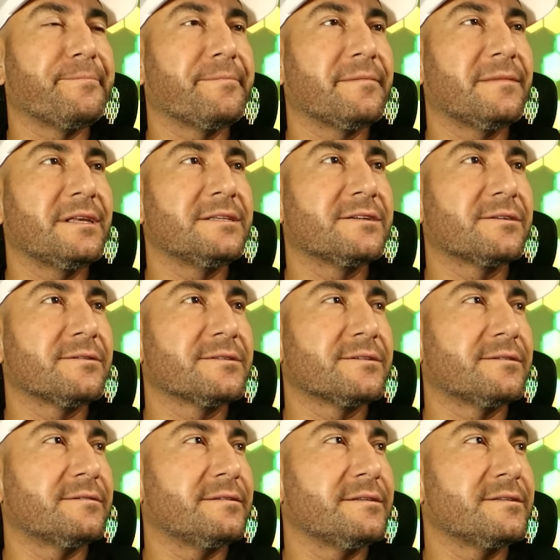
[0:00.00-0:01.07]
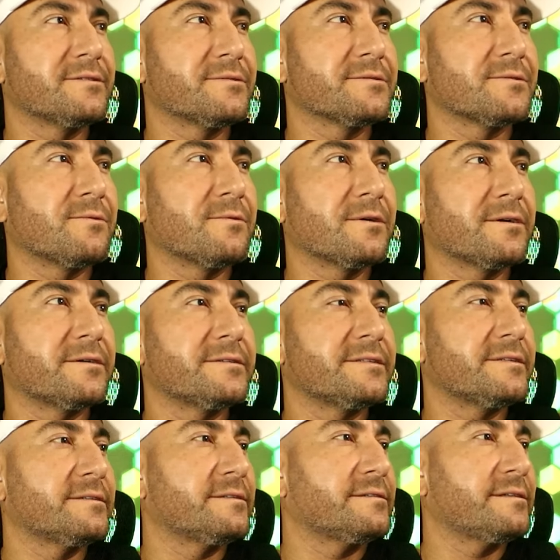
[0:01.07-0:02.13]
These girls are workers.
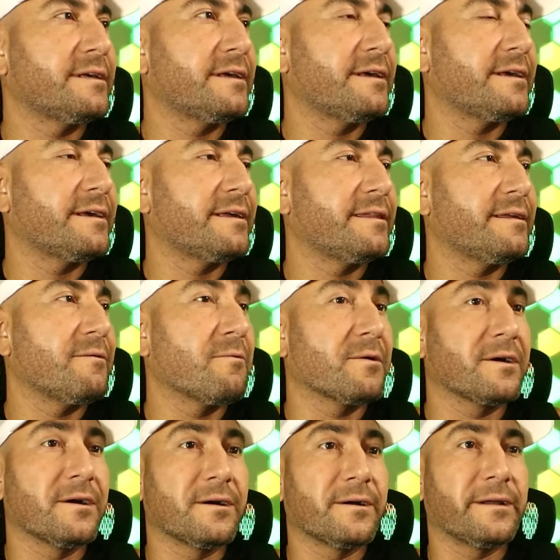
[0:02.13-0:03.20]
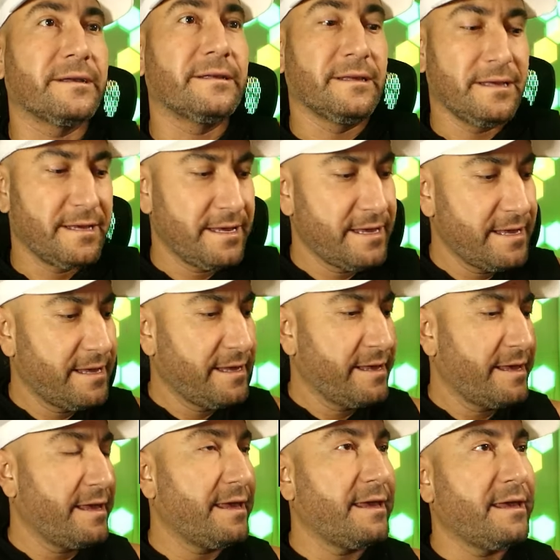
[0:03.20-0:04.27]
They work hard,
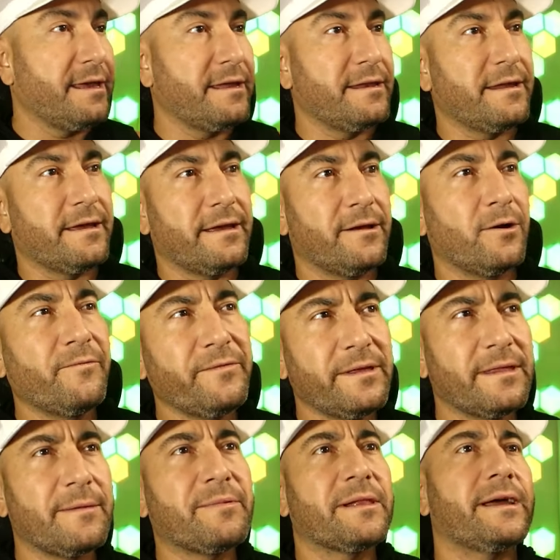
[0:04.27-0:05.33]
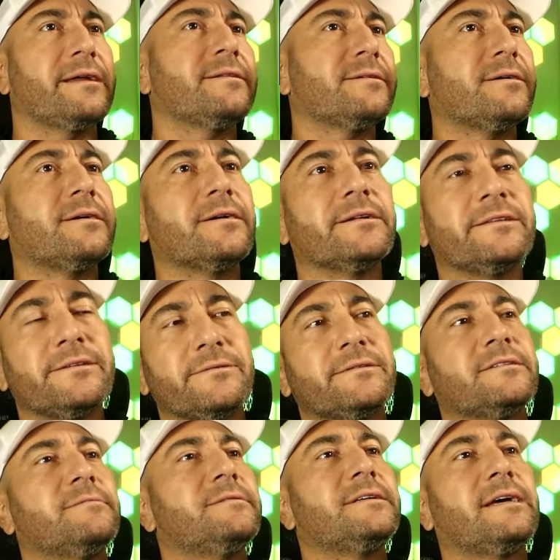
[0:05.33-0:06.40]
and hopefully they play a little hard too
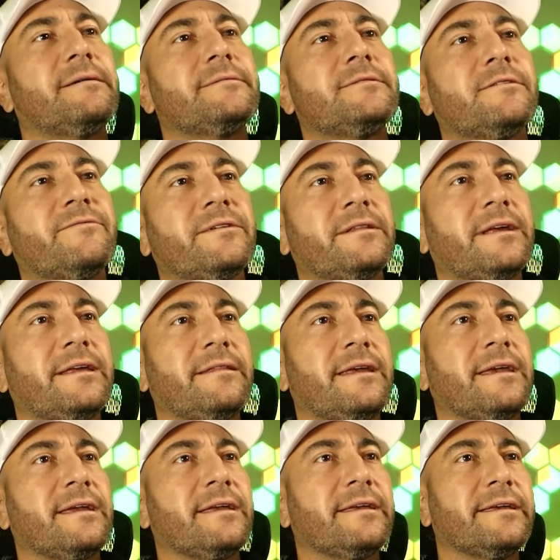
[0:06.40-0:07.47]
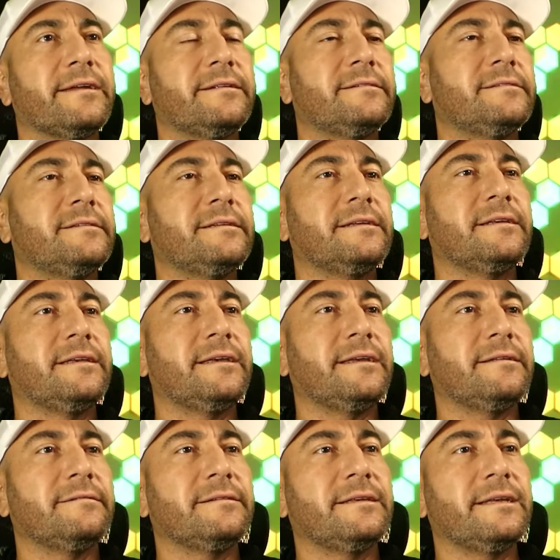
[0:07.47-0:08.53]
sometimes. Hopefully they can
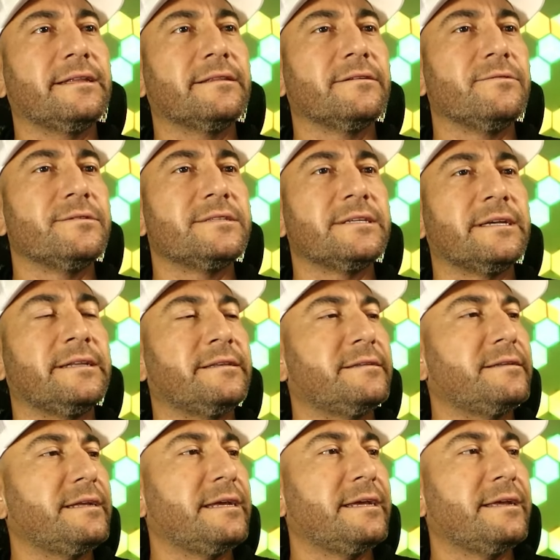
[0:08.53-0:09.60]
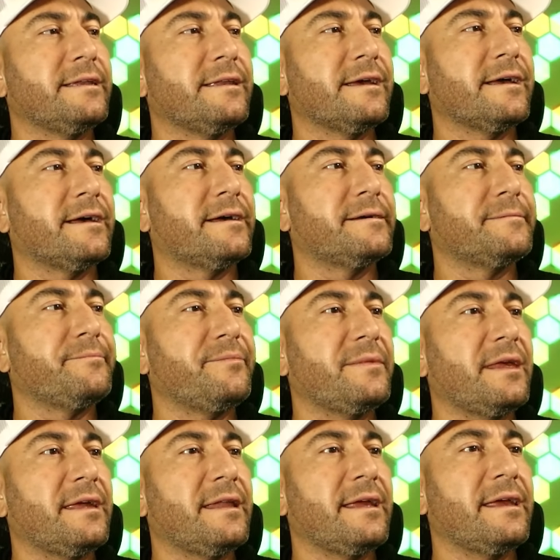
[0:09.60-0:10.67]
get loose and
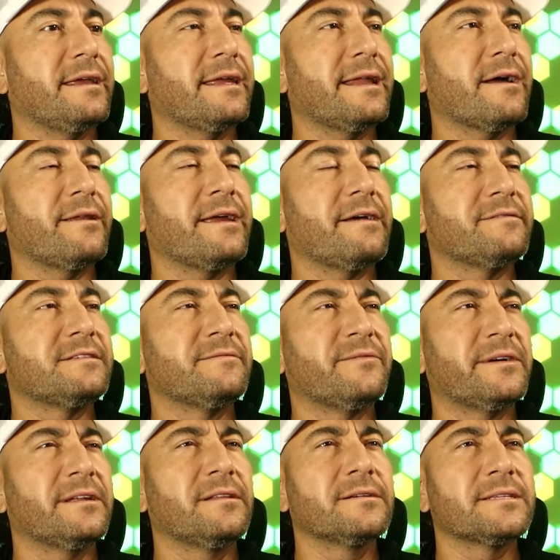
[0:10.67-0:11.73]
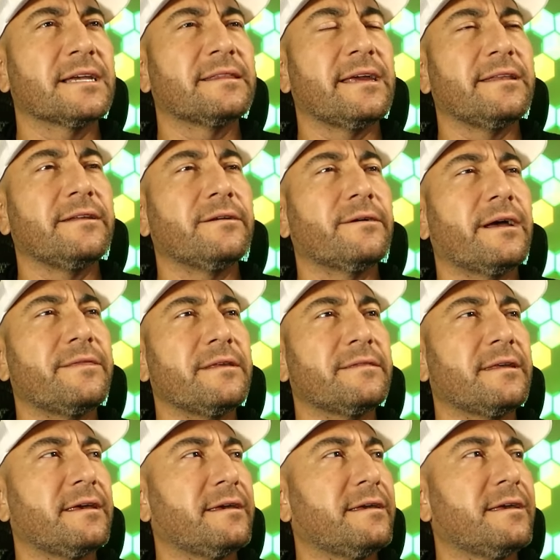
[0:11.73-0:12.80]
get out and have some fun. It looks like they do. I think
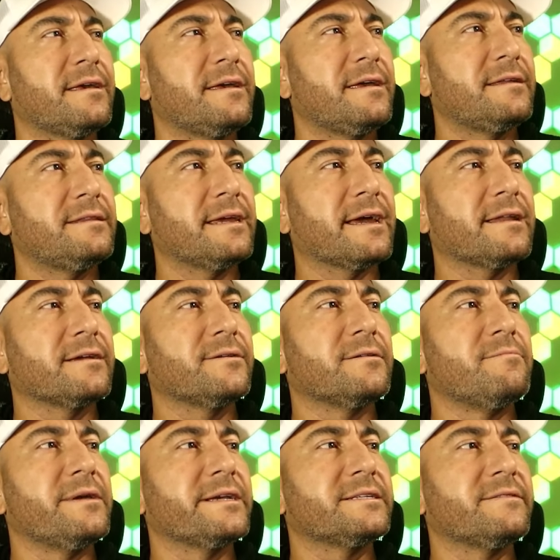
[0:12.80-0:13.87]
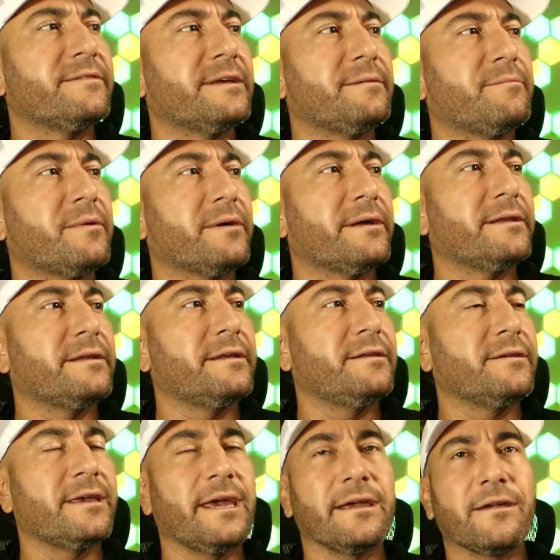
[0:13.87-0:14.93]
they got a good mix of it, but
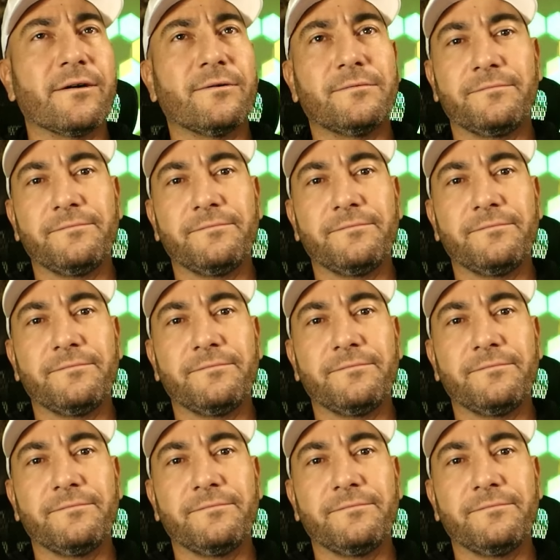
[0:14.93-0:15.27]
you can't go